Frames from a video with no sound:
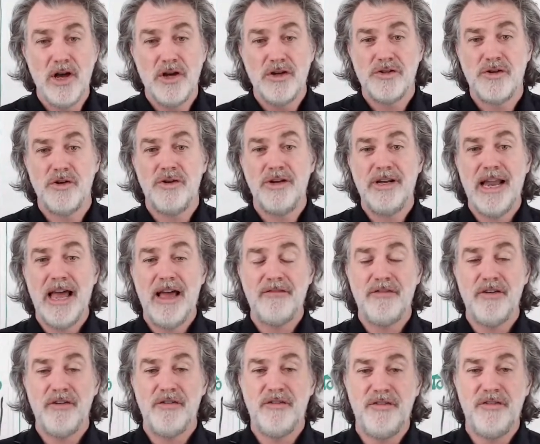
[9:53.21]
So
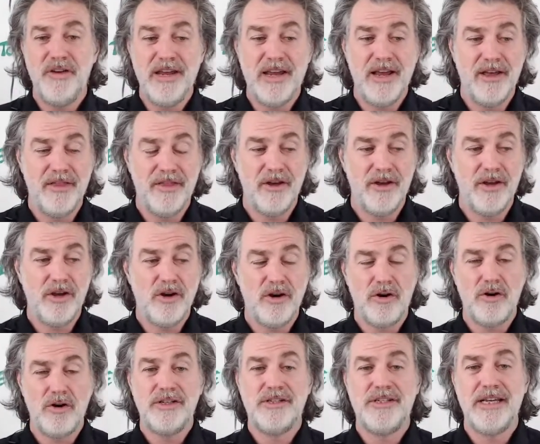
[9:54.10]
never fear that
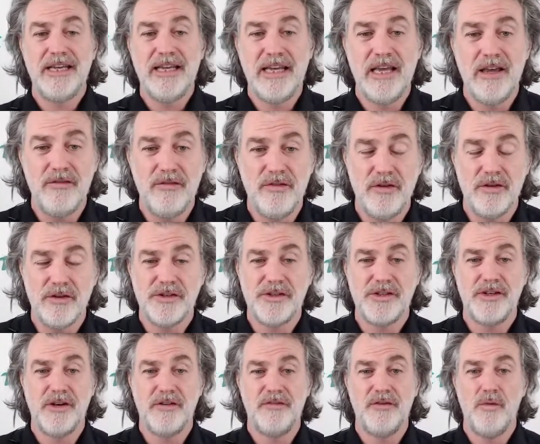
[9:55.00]
you're going to give your
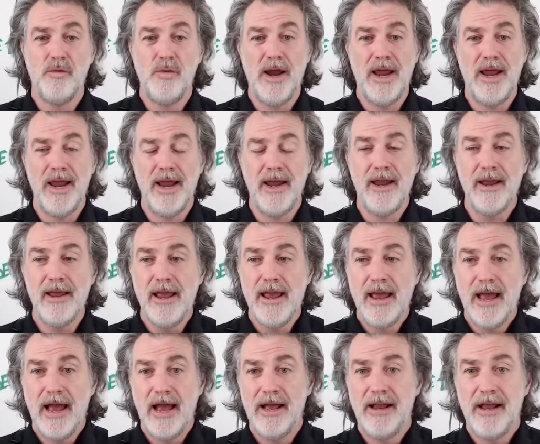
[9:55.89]
stuff away
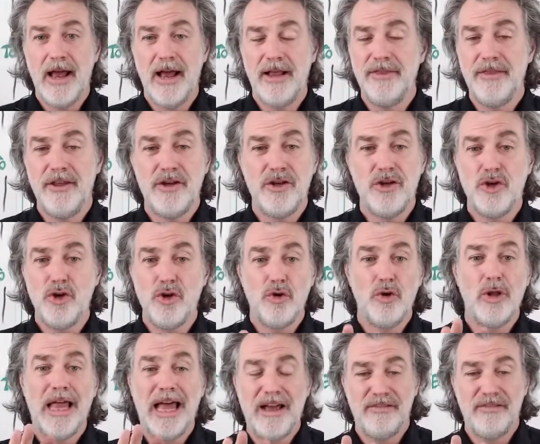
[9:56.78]
and that
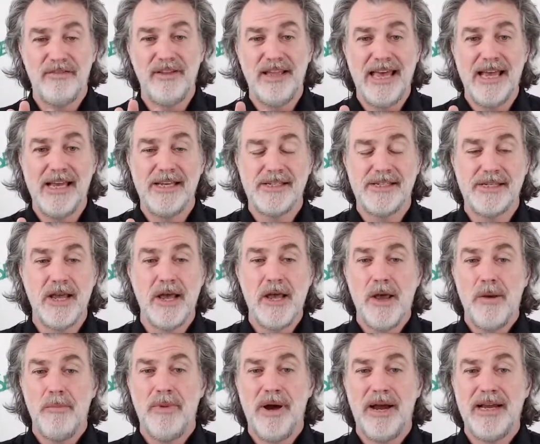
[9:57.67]
you'll have less.
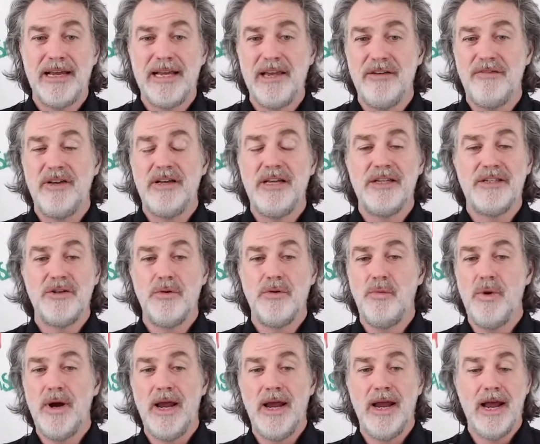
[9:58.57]
By giving it
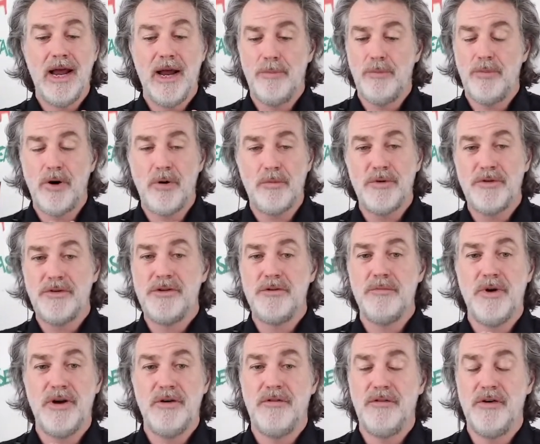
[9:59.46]
away, I promise
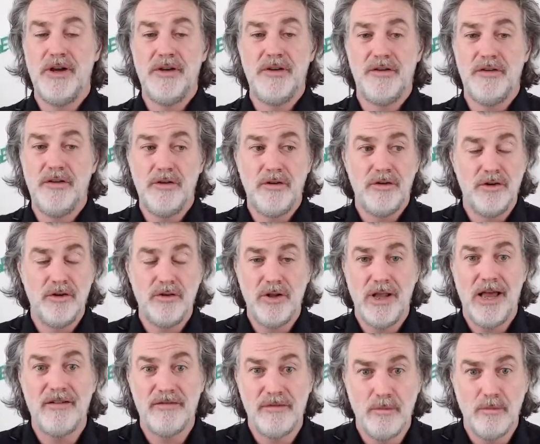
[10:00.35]
you, my friends,
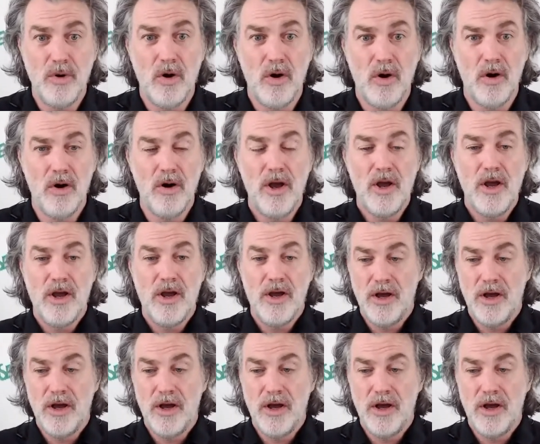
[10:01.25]
you'll have more.